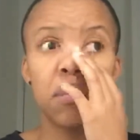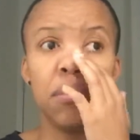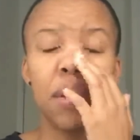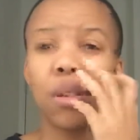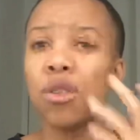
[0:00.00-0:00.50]

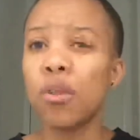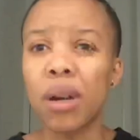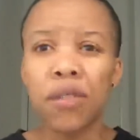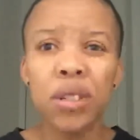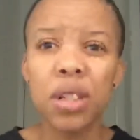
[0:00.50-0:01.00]
I don't know,
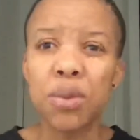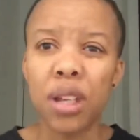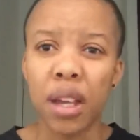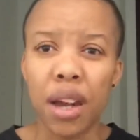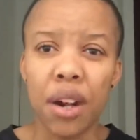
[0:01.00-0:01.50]
my phone keeps
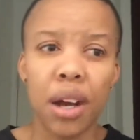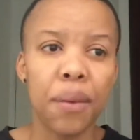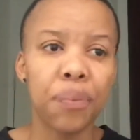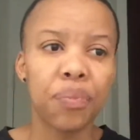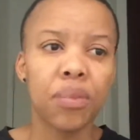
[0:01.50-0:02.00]
saying
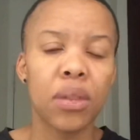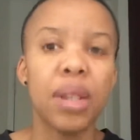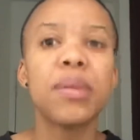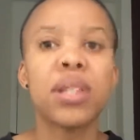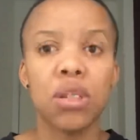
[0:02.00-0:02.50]
error.
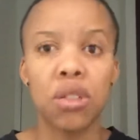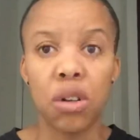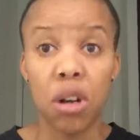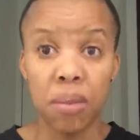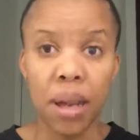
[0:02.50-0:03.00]
Let me send you a
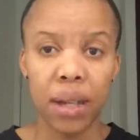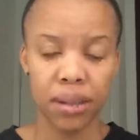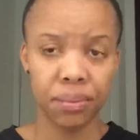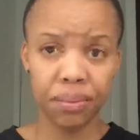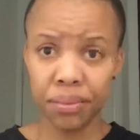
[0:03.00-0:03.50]
call back.
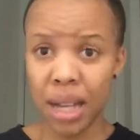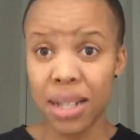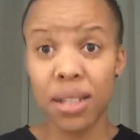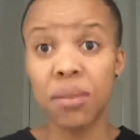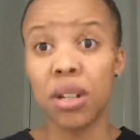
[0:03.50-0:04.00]
I
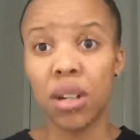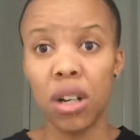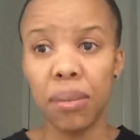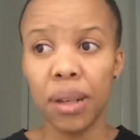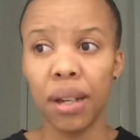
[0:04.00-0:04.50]
sent him a
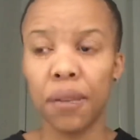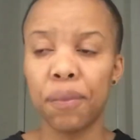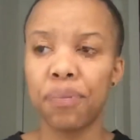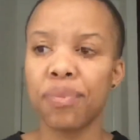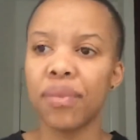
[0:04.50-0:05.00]
call back.
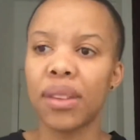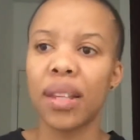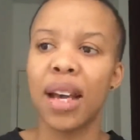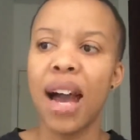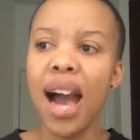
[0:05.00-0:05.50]

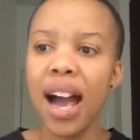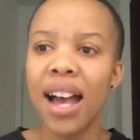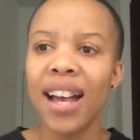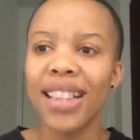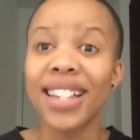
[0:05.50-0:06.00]

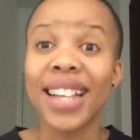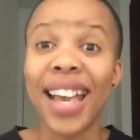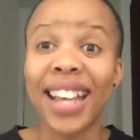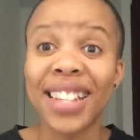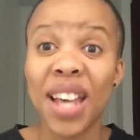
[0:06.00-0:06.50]
This
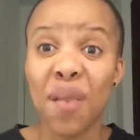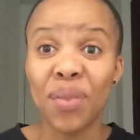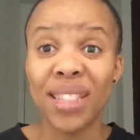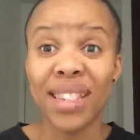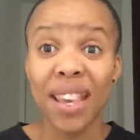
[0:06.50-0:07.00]
guy gets
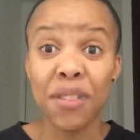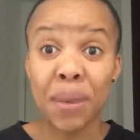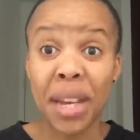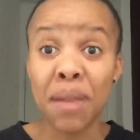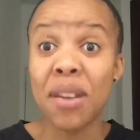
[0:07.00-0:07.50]
happy, saved
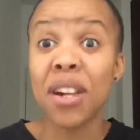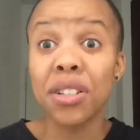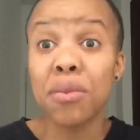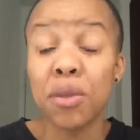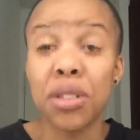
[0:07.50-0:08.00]
my name. He
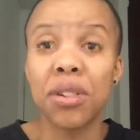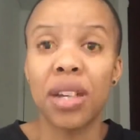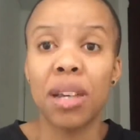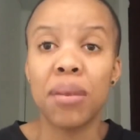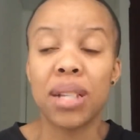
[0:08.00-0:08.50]
asked me, what's your
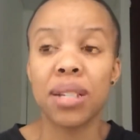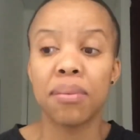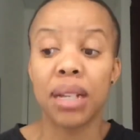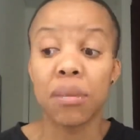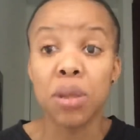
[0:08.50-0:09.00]
name? And I said,
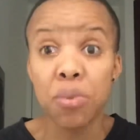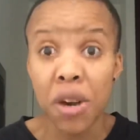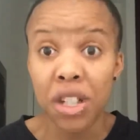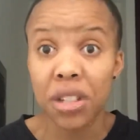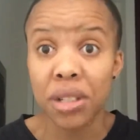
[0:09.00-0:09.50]
my name is
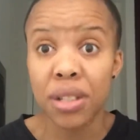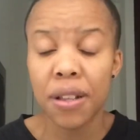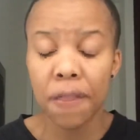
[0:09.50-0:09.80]
Precious.